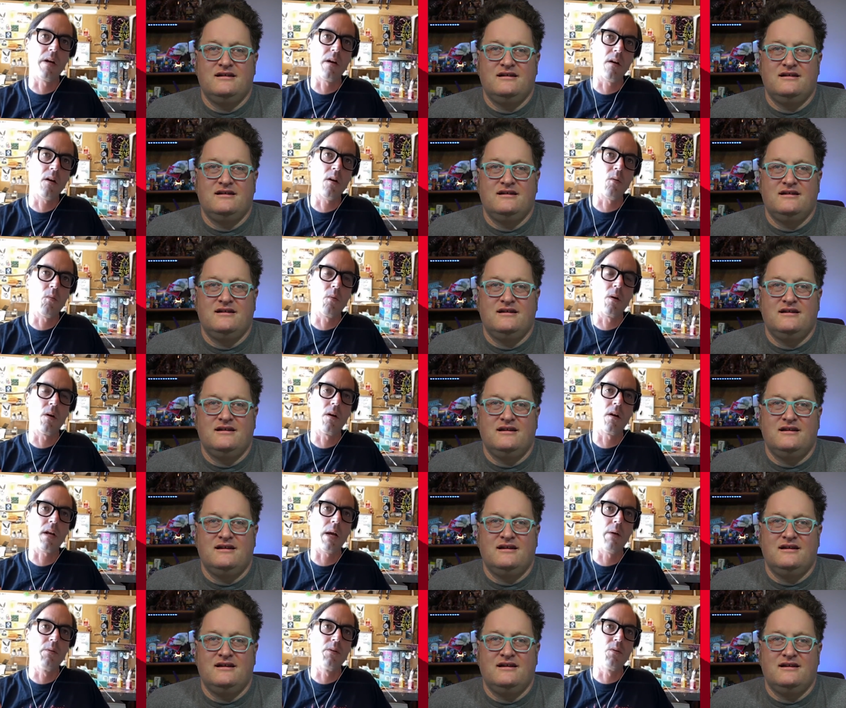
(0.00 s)
Speaker 1: artwork, I
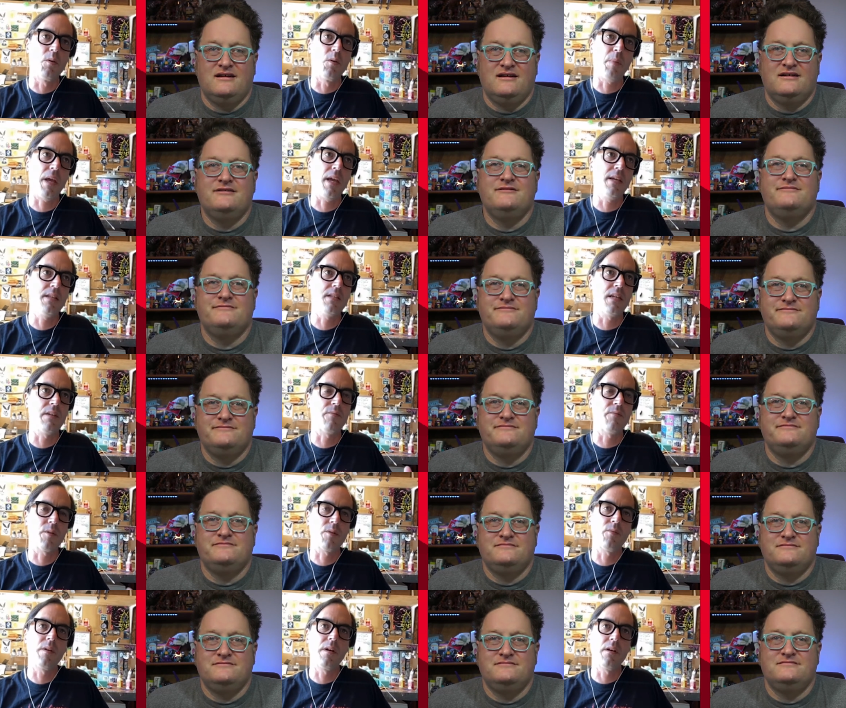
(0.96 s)
would do a painting for
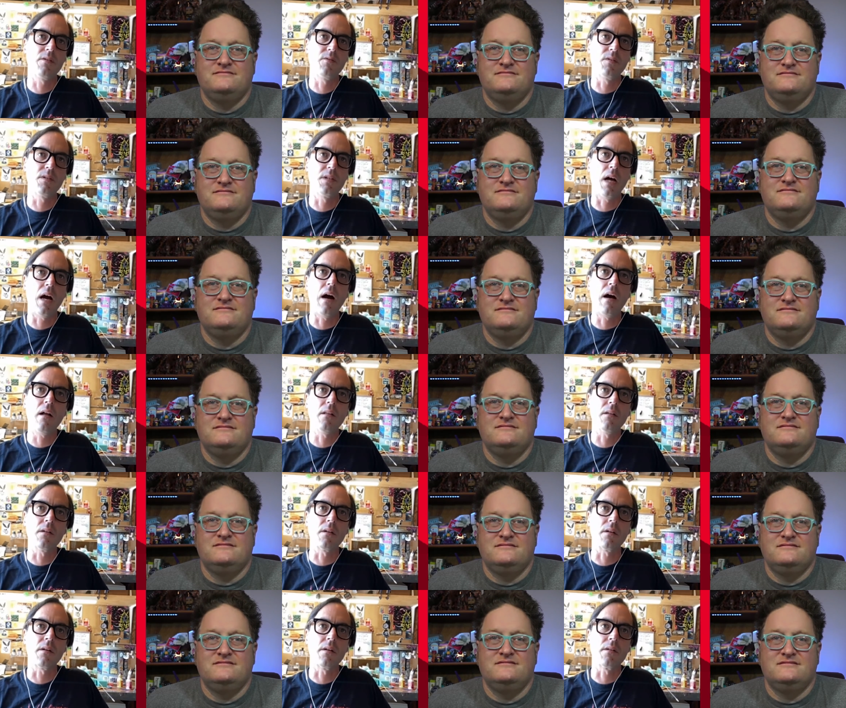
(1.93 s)
three hundred
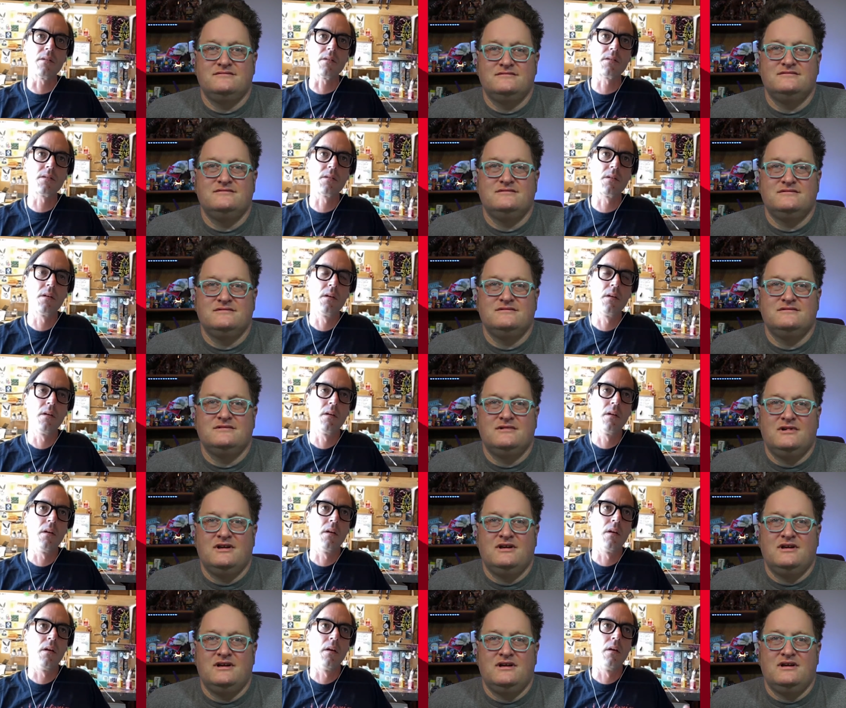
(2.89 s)
dollars
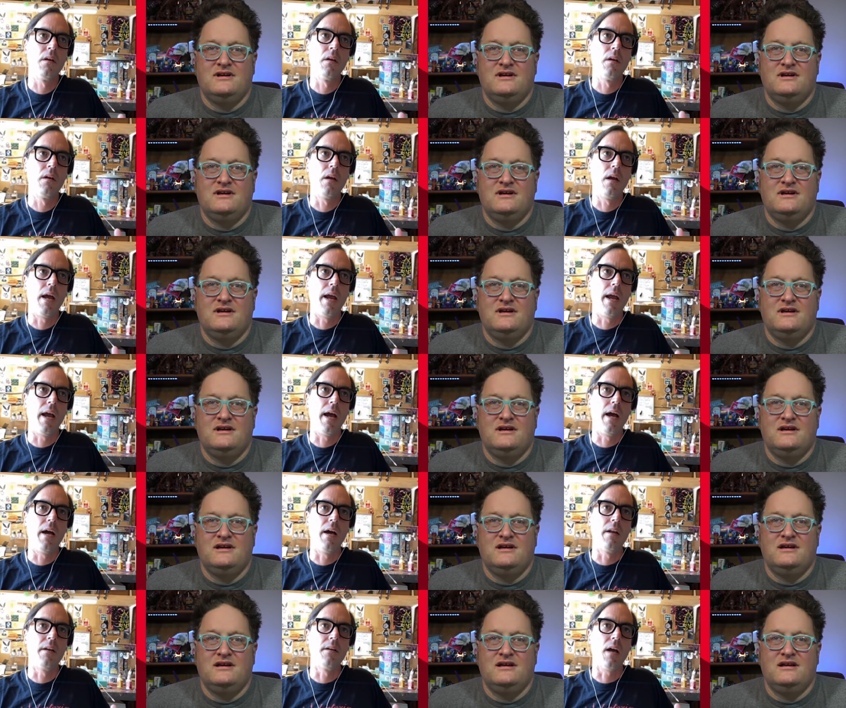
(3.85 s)

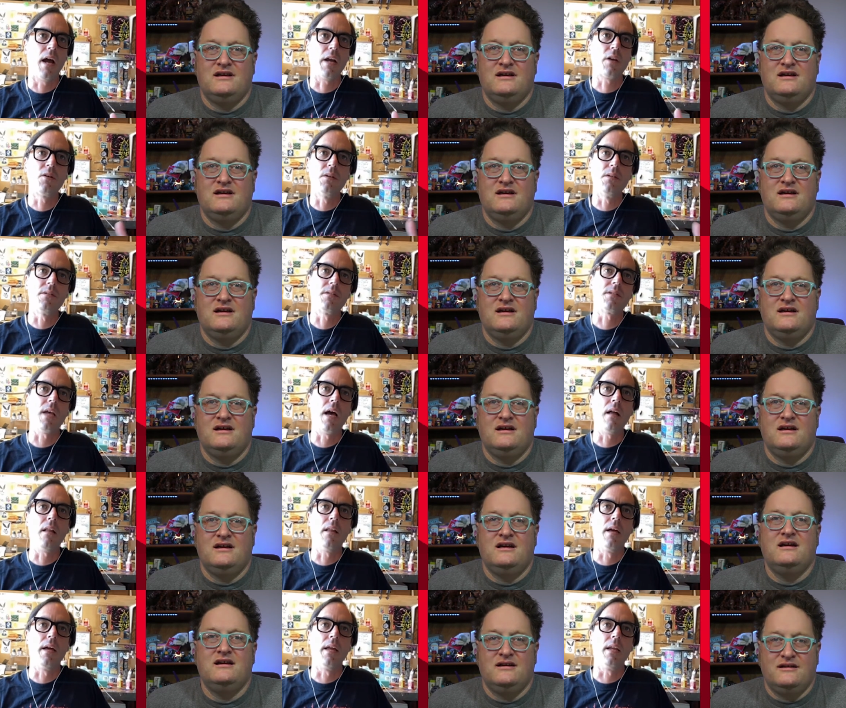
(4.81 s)
and I couldn't sell
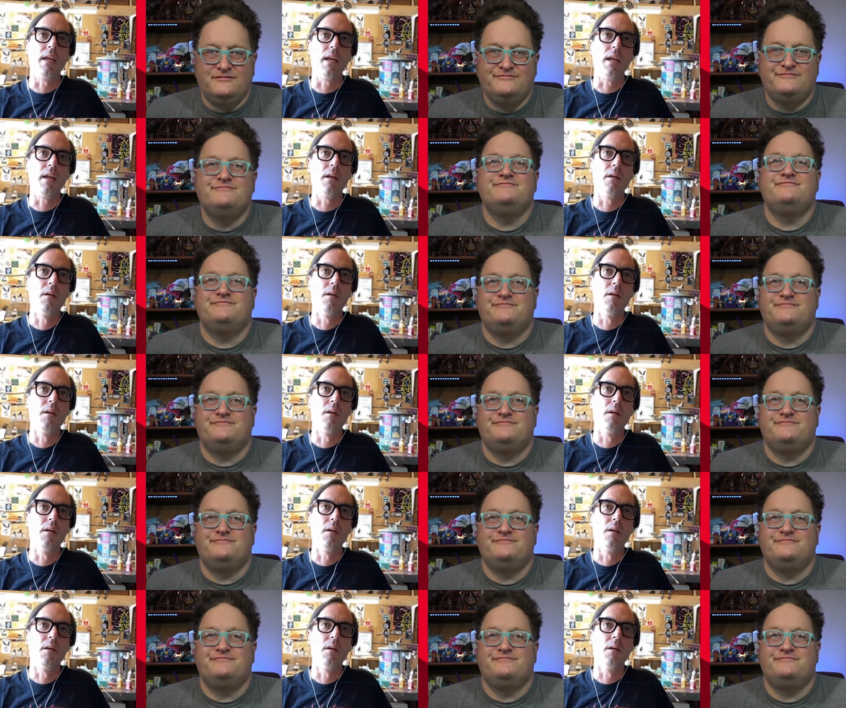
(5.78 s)
any.